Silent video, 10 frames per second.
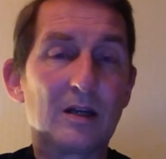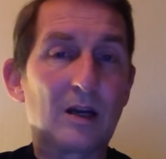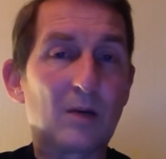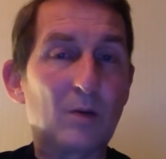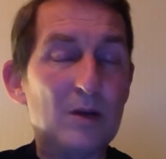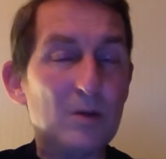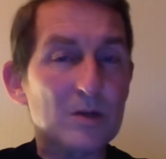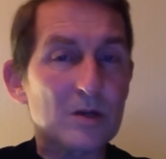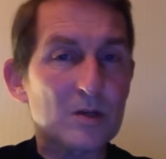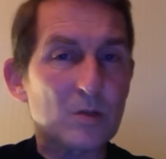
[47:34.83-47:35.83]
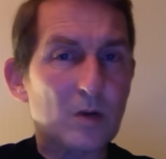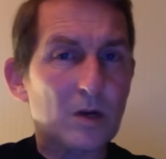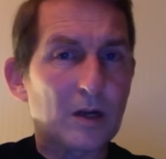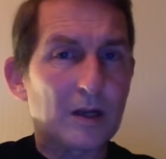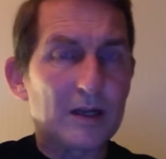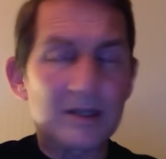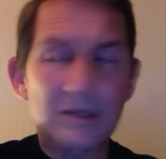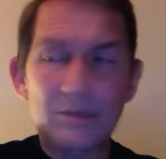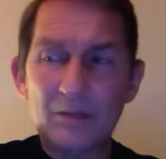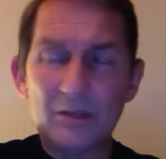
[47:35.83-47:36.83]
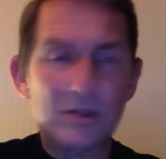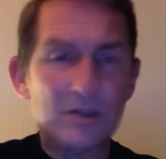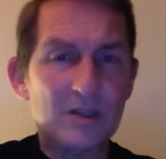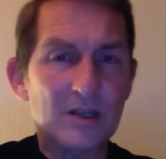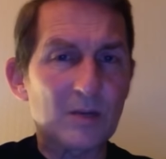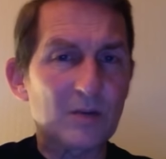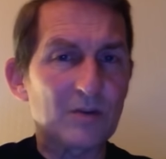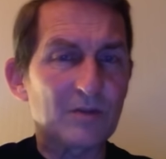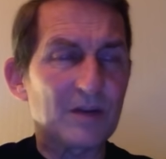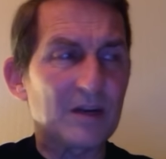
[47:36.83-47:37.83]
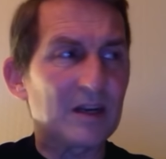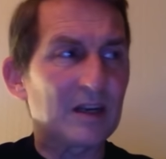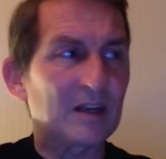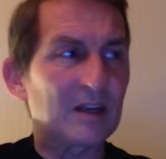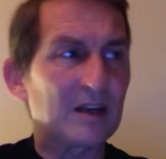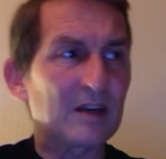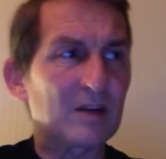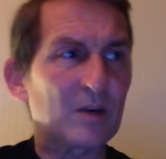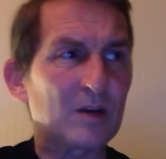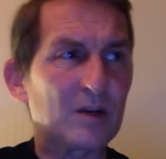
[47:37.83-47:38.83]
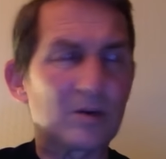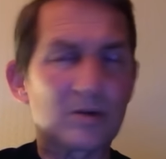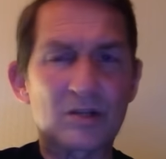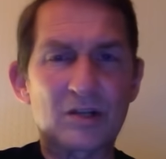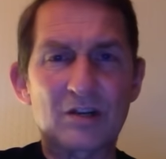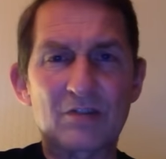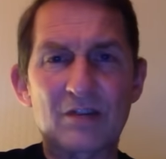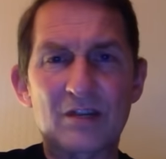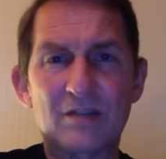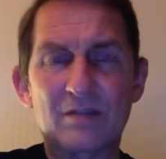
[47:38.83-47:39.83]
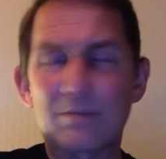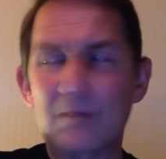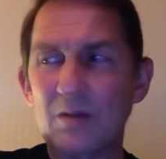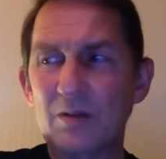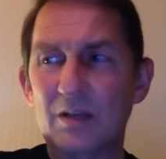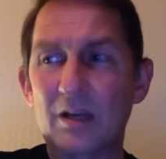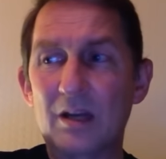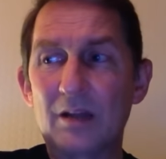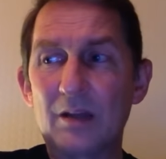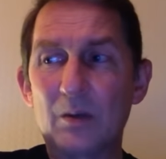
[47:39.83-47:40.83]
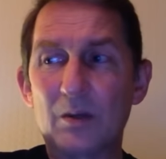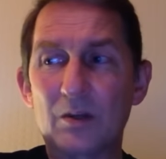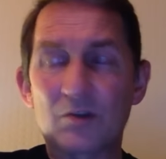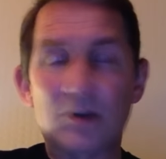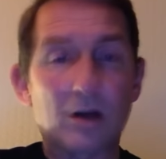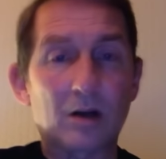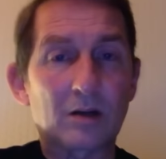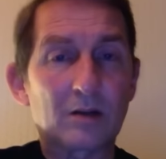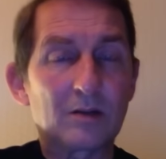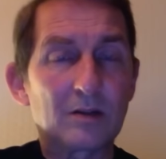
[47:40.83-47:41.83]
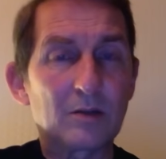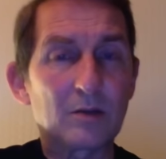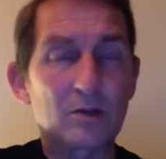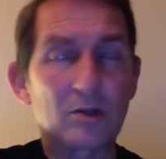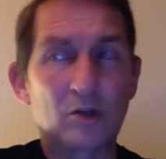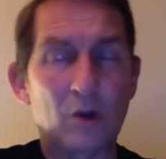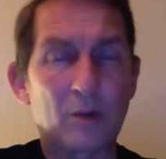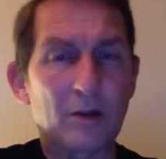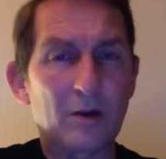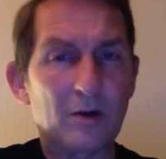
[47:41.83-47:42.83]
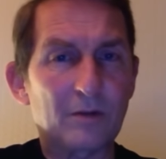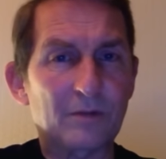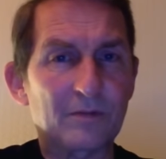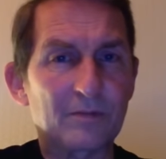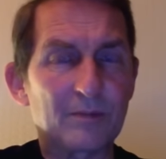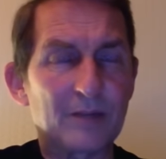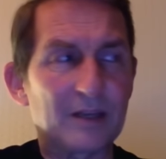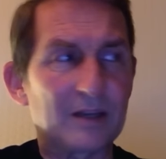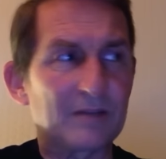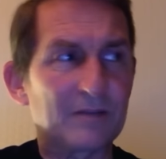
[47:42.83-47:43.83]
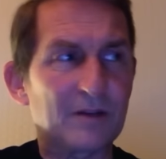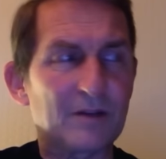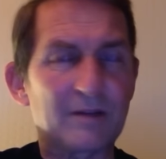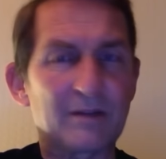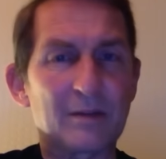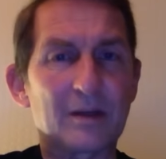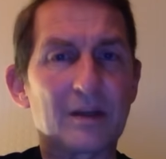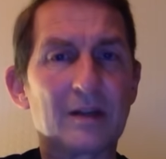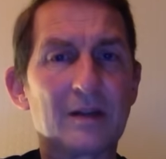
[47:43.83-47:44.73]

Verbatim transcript: and when he was asked why, he said because they were offending and getting quite noisy and aggressive and mouthy. They weren't drunk. They were just gobbing off and making fun of everybody.